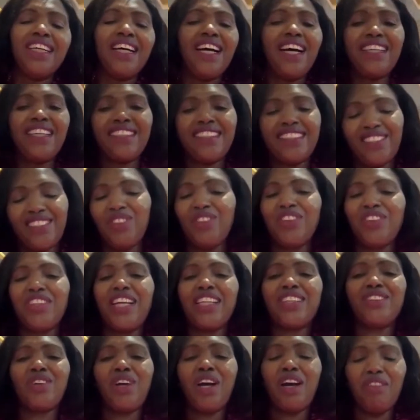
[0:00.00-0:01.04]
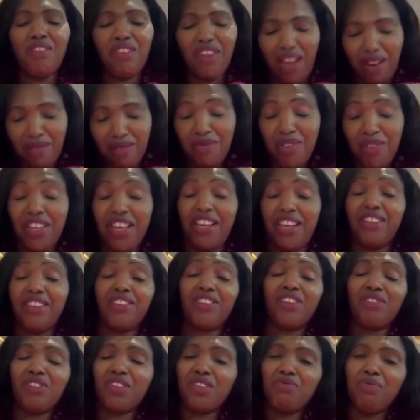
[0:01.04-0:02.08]
And so that's why I'm here,
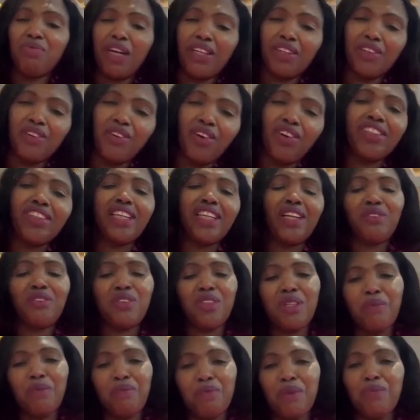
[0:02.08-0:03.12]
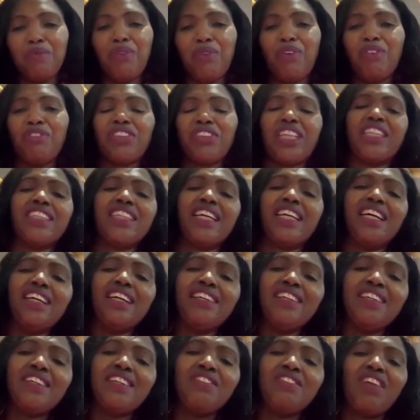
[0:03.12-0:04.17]
is with my God and with the people of Kenya,
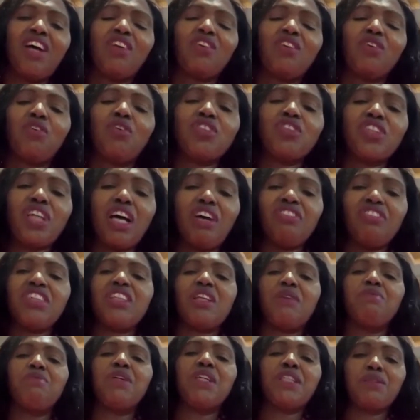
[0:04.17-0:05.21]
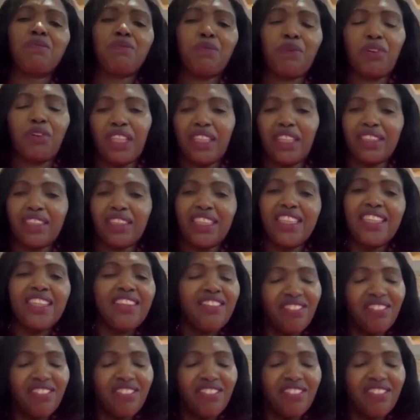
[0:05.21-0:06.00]
and of course having the best products.